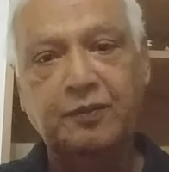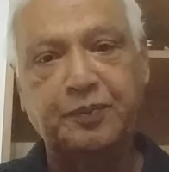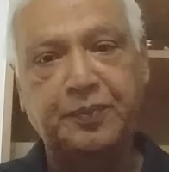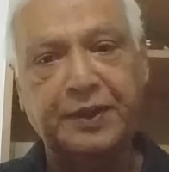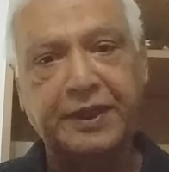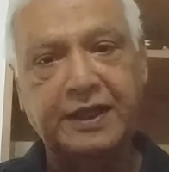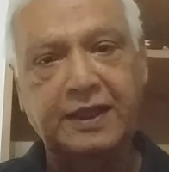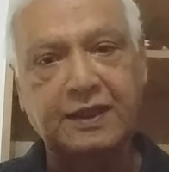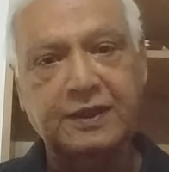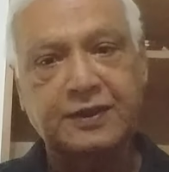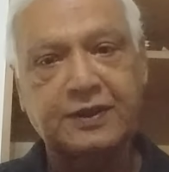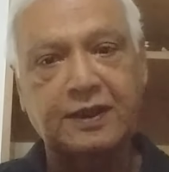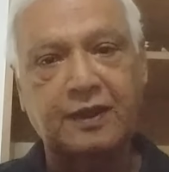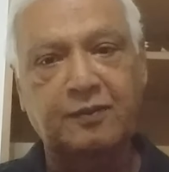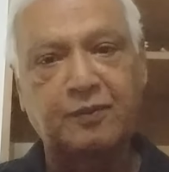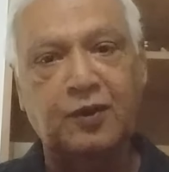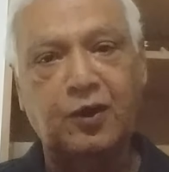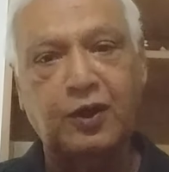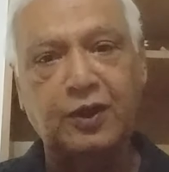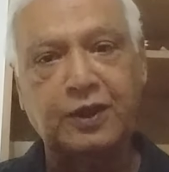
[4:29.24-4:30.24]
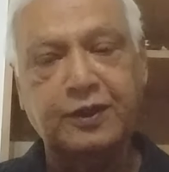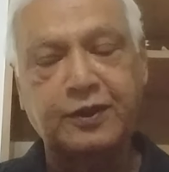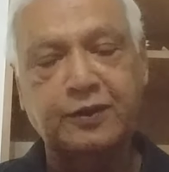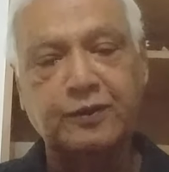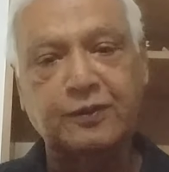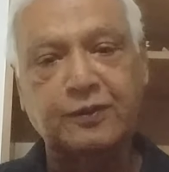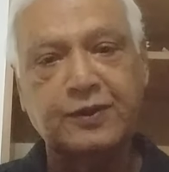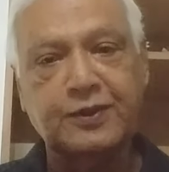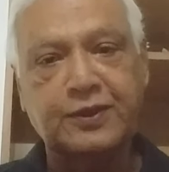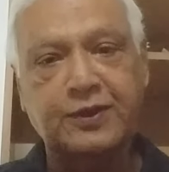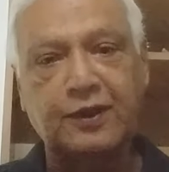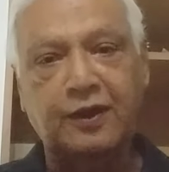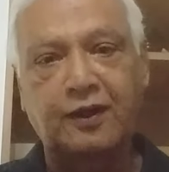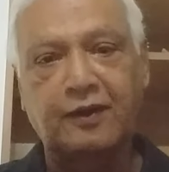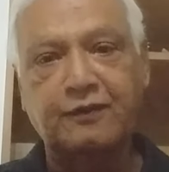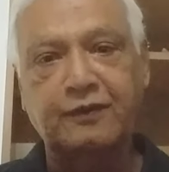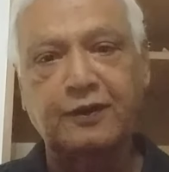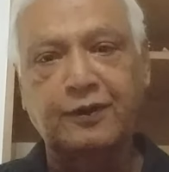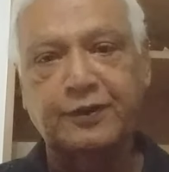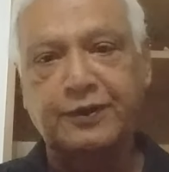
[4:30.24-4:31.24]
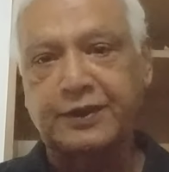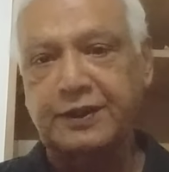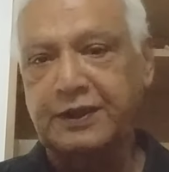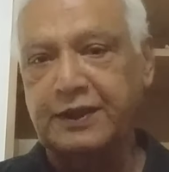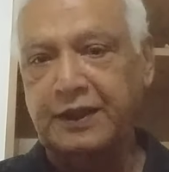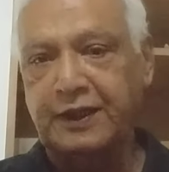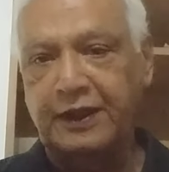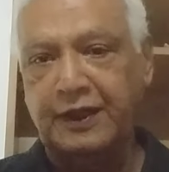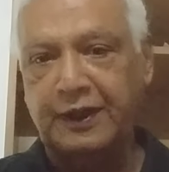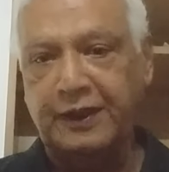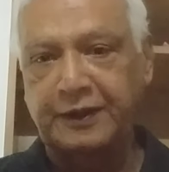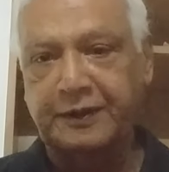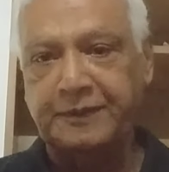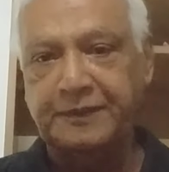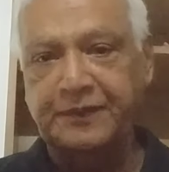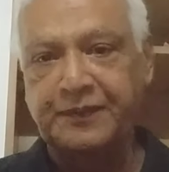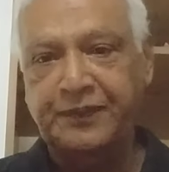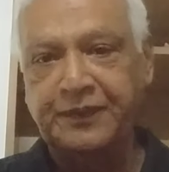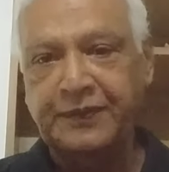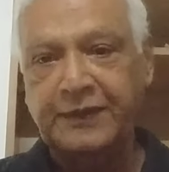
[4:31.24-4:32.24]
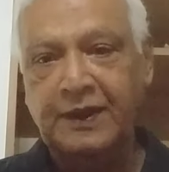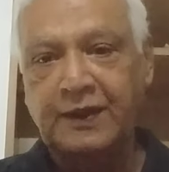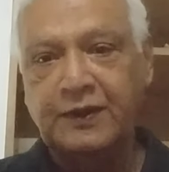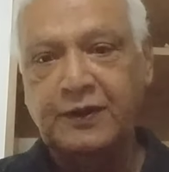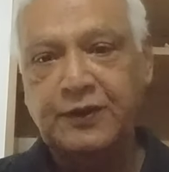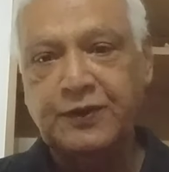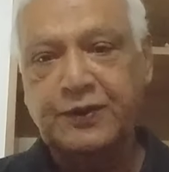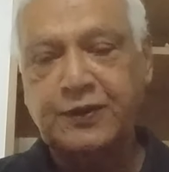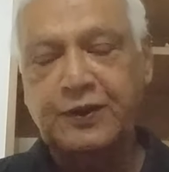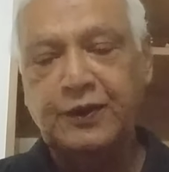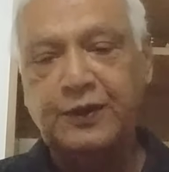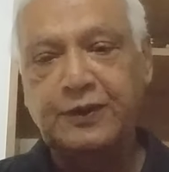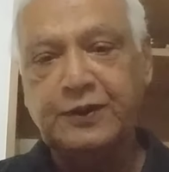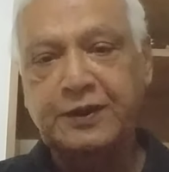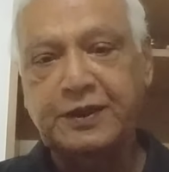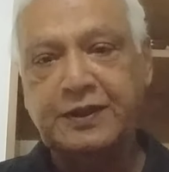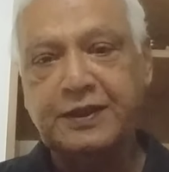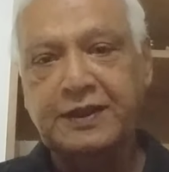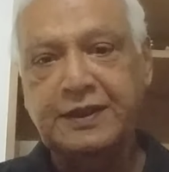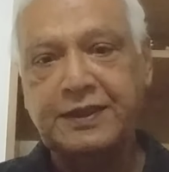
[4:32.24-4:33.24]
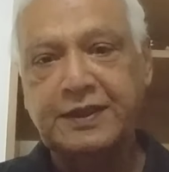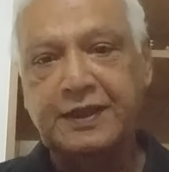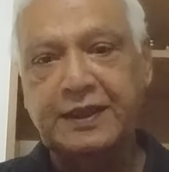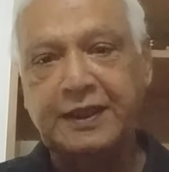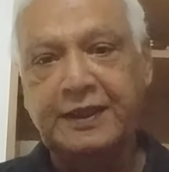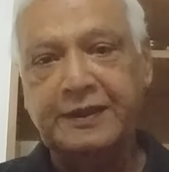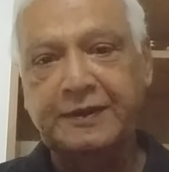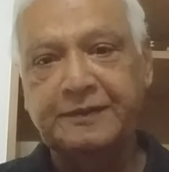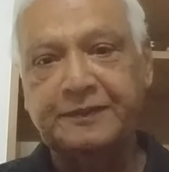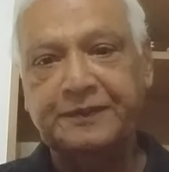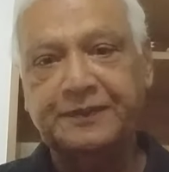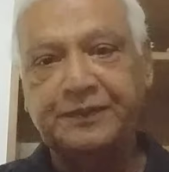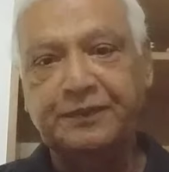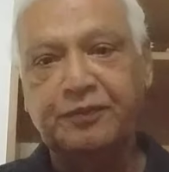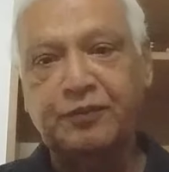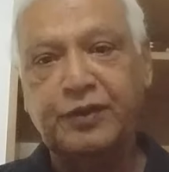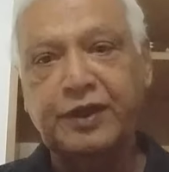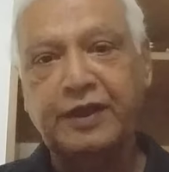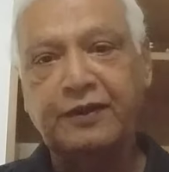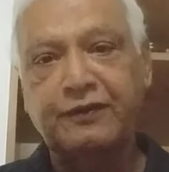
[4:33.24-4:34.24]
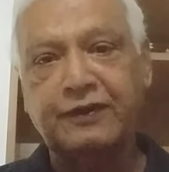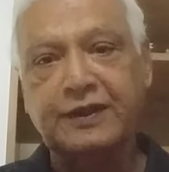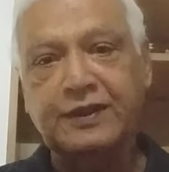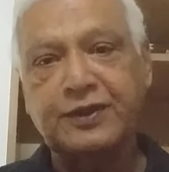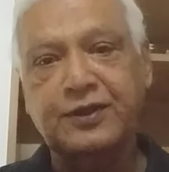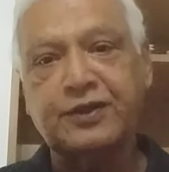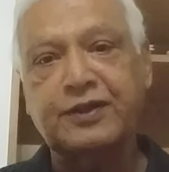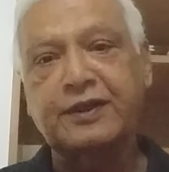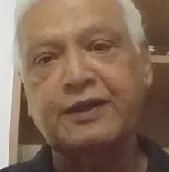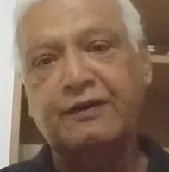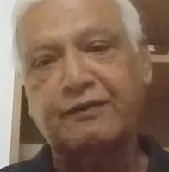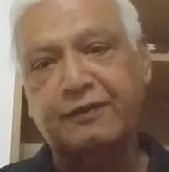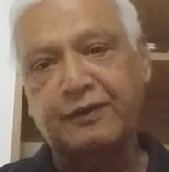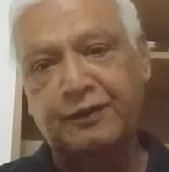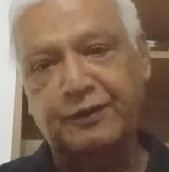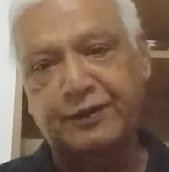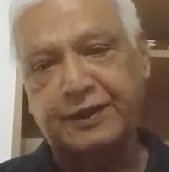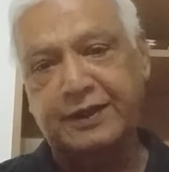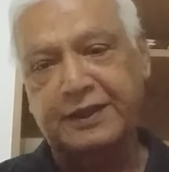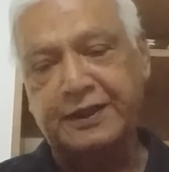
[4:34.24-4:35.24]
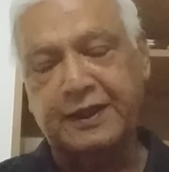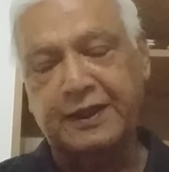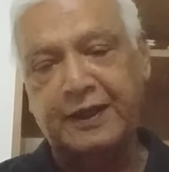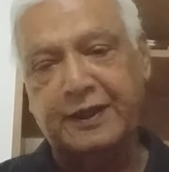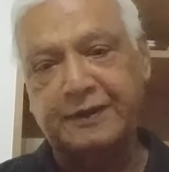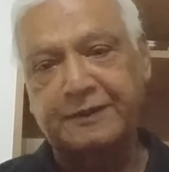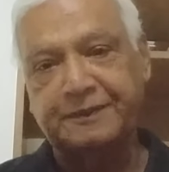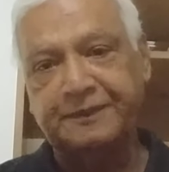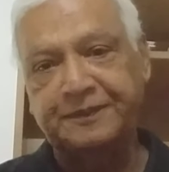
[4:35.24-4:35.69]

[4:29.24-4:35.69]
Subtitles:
precursor molecules of glutathione. So, this is the brief history of glutathione.